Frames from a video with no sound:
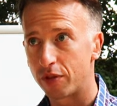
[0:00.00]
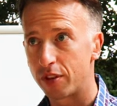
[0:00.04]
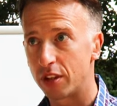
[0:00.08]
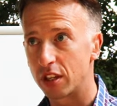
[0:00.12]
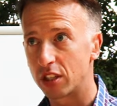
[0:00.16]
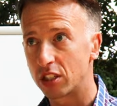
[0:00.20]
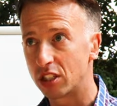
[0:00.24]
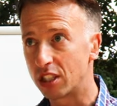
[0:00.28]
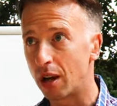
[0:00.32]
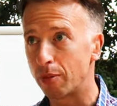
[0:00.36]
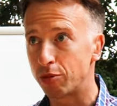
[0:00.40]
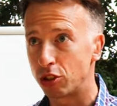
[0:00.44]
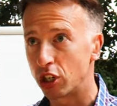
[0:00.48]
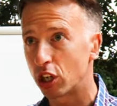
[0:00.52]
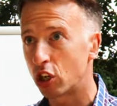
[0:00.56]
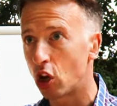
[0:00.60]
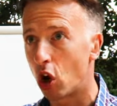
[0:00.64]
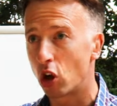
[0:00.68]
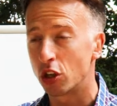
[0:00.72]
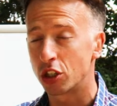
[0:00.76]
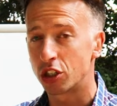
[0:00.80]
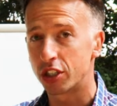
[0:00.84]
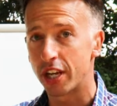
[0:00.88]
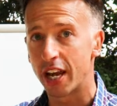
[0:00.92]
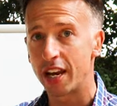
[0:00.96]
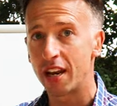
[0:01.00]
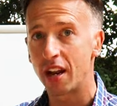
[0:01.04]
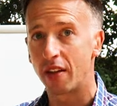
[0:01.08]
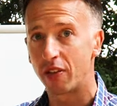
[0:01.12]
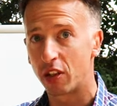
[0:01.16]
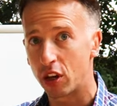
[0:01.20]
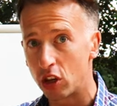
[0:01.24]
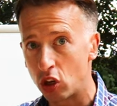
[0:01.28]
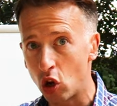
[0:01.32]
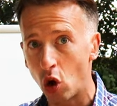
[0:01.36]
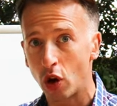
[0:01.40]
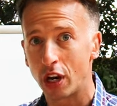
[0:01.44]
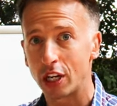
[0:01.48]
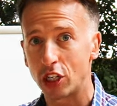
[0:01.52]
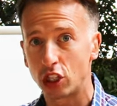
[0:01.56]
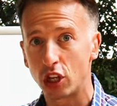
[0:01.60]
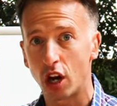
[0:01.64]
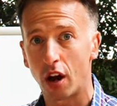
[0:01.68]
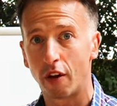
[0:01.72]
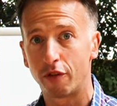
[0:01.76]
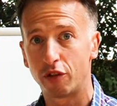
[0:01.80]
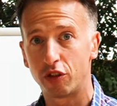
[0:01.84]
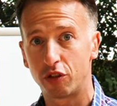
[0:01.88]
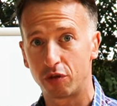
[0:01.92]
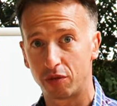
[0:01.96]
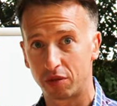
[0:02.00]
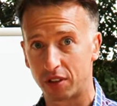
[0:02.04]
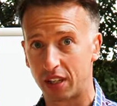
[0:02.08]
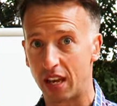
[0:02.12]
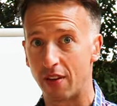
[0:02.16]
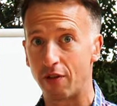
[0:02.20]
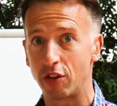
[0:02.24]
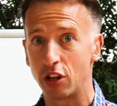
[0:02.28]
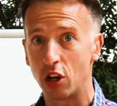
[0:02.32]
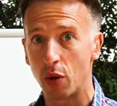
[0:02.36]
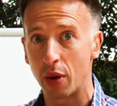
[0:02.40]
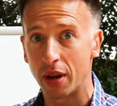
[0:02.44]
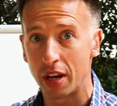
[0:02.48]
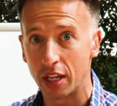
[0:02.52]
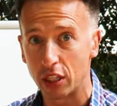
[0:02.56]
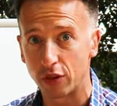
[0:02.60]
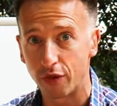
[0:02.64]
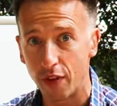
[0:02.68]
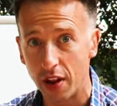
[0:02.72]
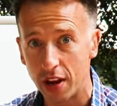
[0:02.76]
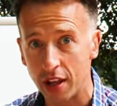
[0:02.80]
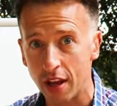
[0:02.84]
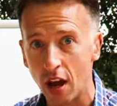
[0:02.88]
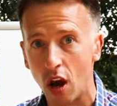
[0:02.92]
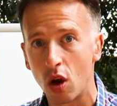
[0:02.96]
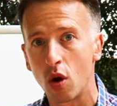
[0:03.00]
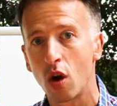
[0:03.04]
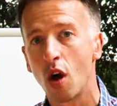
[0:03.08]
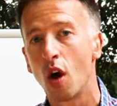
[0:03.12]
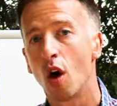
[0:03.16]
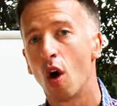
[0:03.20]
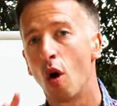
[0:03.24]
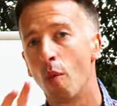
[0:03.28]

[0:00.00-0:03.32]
the subject content, the knowledge that I've given you in this video,